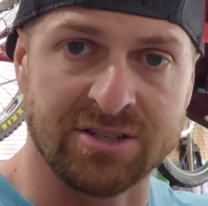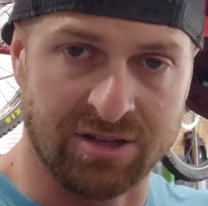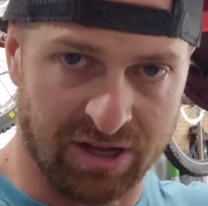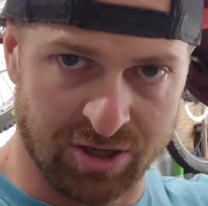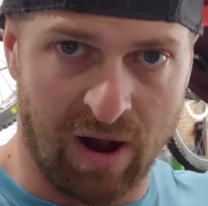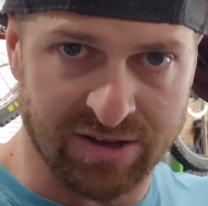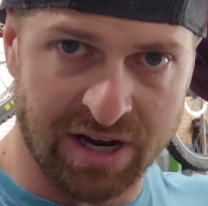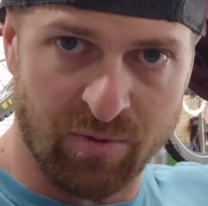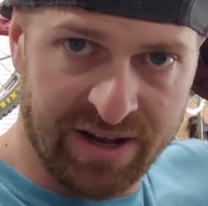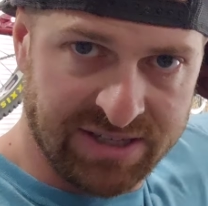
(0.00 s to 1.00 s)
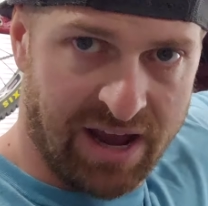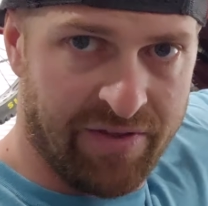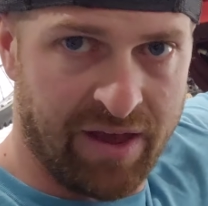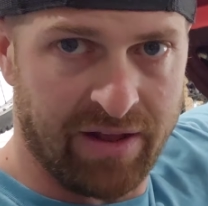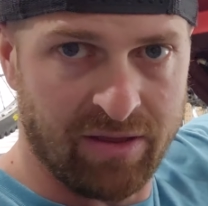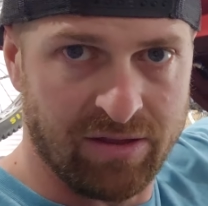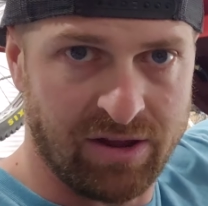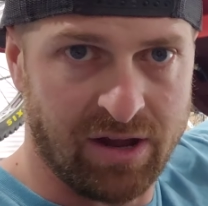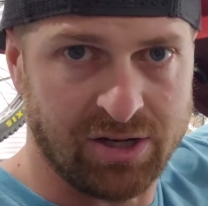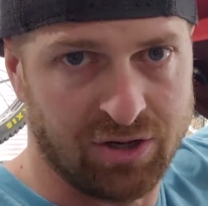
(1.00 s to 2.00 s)
the 2 outside wings, and then
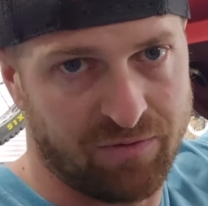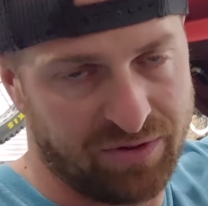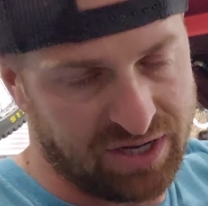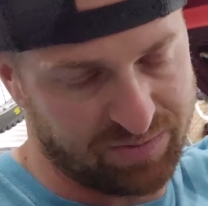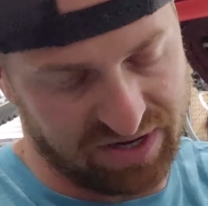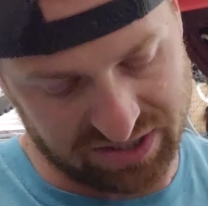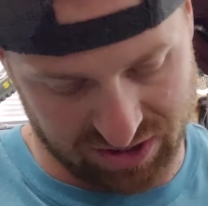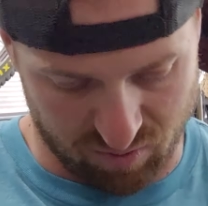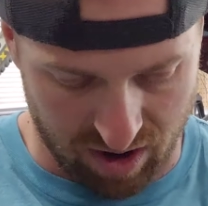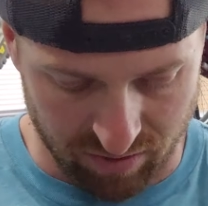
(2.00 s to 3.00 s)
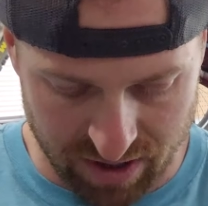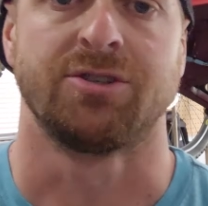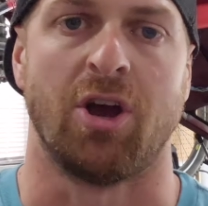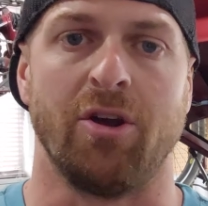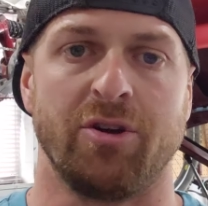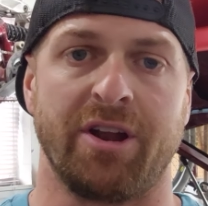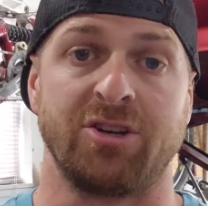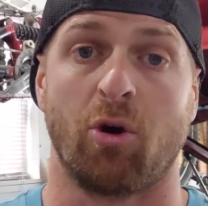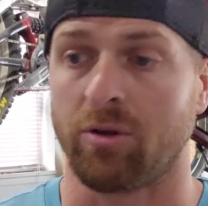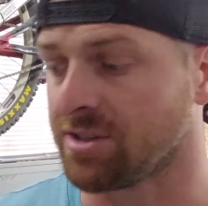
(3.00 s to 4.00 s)
the 2 for this piece as well. So you'll get a
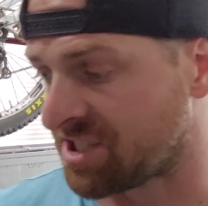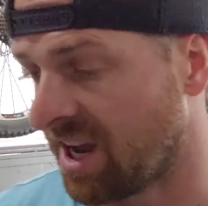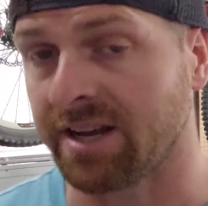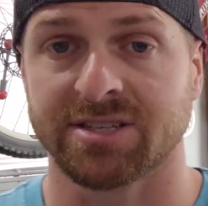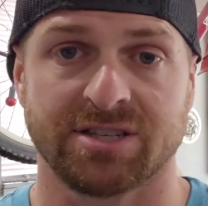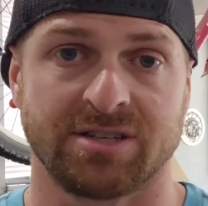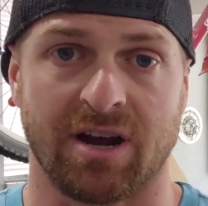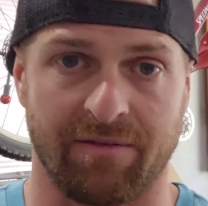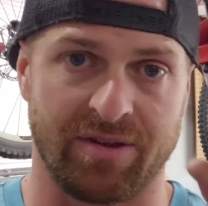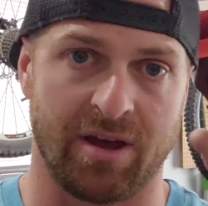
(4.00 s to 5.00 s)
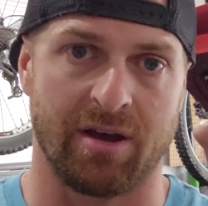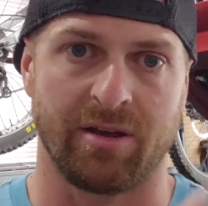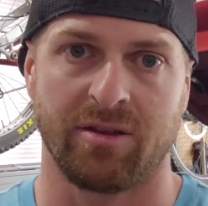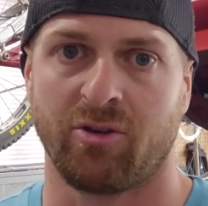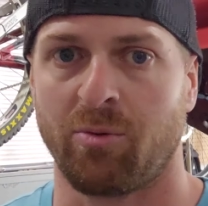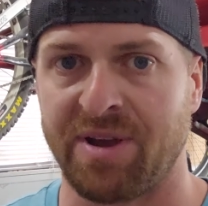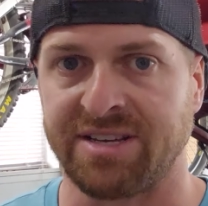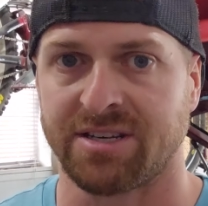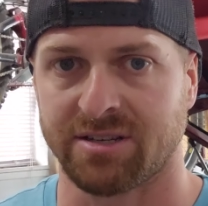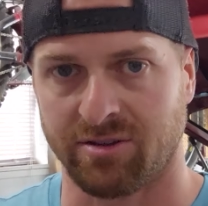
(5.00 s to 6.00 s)
total of 6 of the little
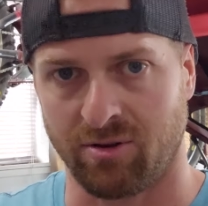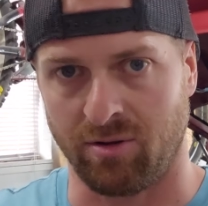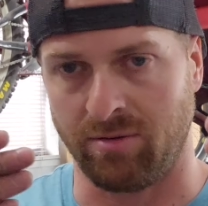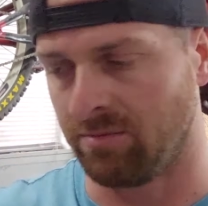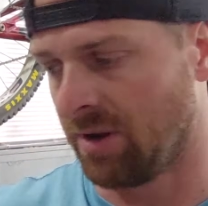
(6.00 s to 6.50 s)
pieces, the little,